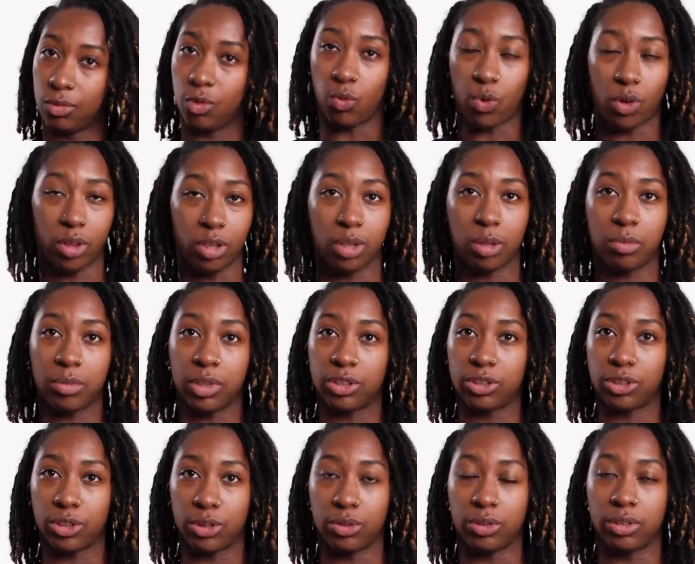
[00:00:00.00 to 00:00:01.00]
rolling up their
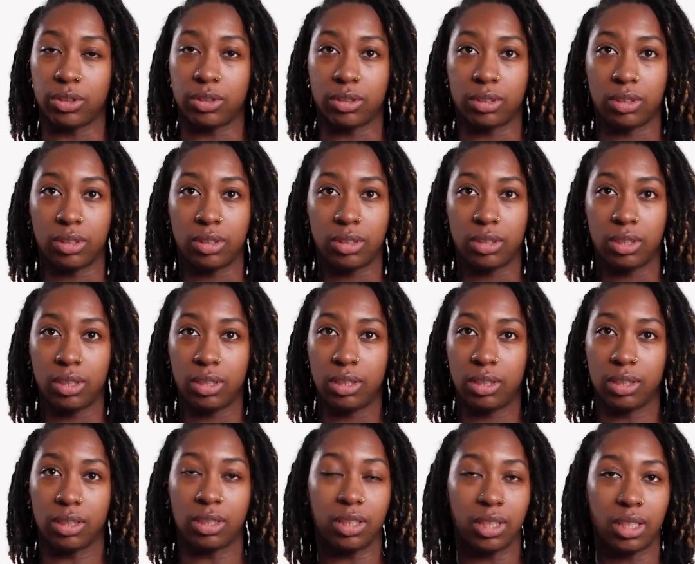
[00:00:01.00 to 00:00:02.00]
shoulders,
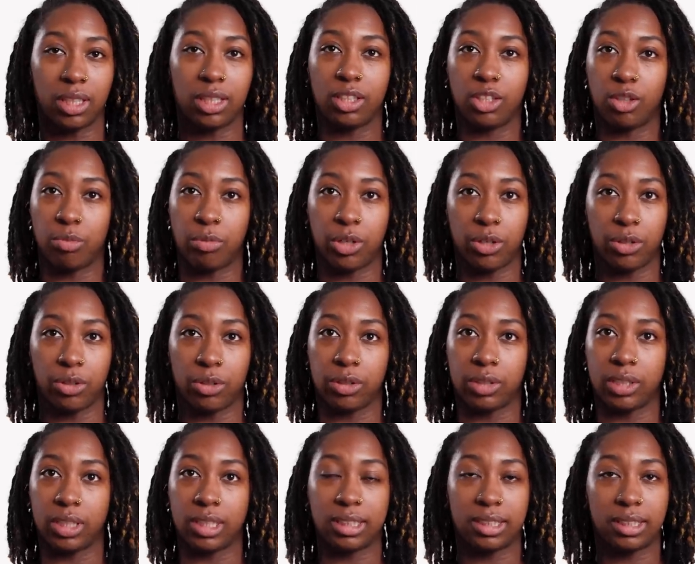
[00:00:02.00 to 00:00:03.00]
looking in the mirror
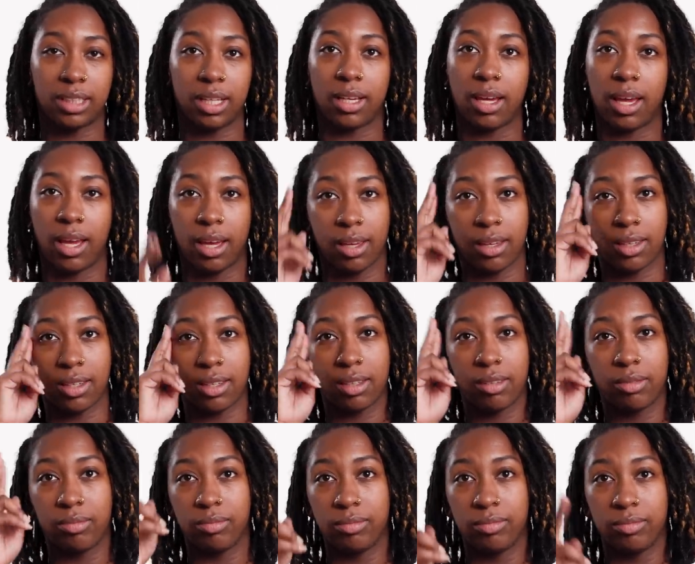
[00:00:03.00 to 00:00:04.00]
and say, hey,
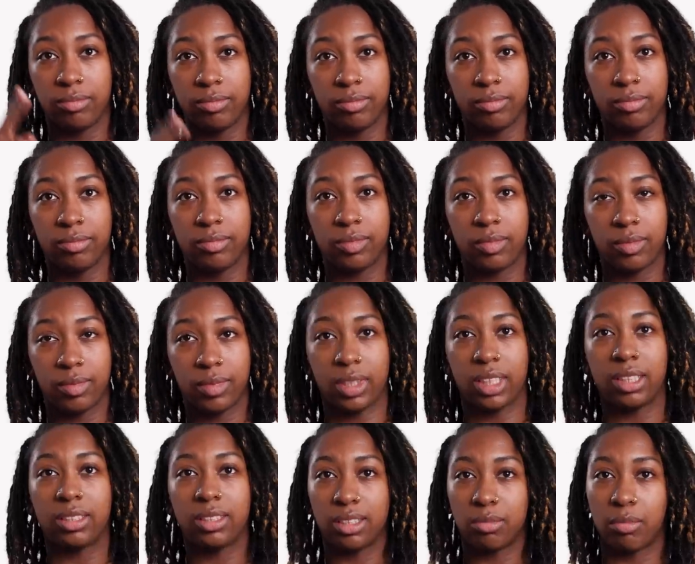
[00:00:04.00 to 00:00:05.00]

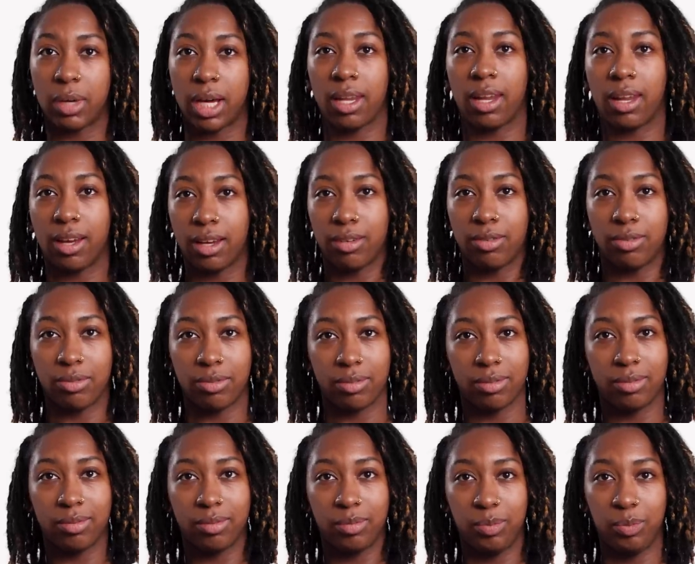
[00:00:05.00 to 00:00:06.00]
this is my
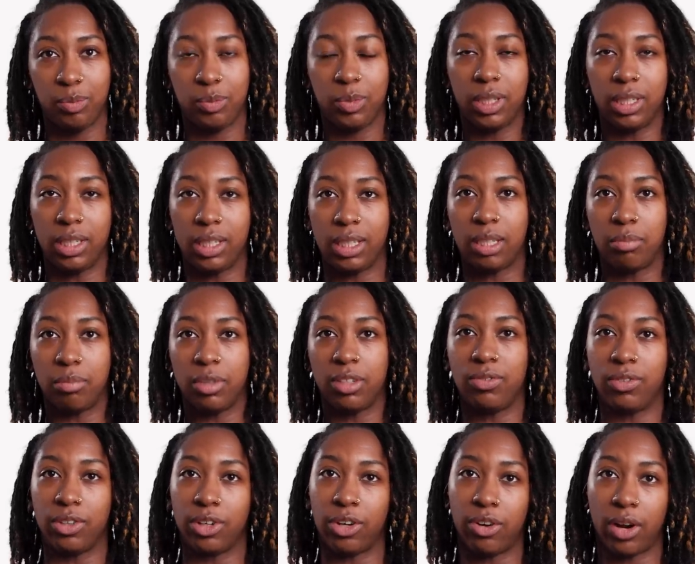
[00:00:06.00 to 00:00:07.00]
life. Let me
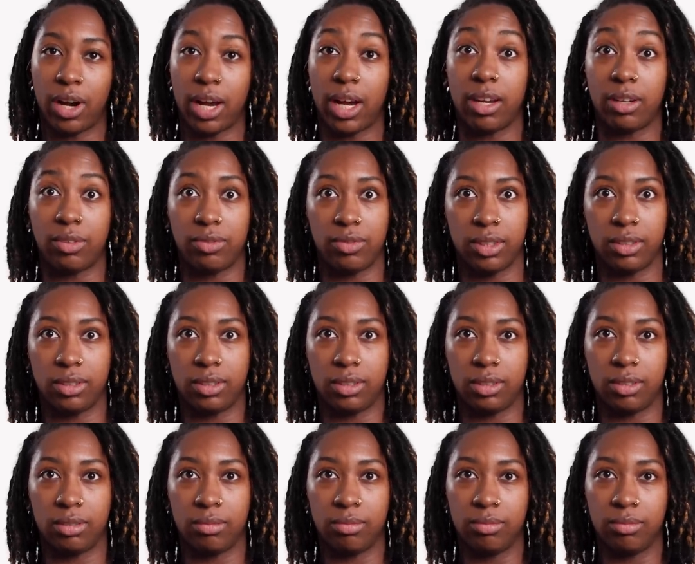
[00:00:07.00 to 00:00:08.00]
figure out how to fix it.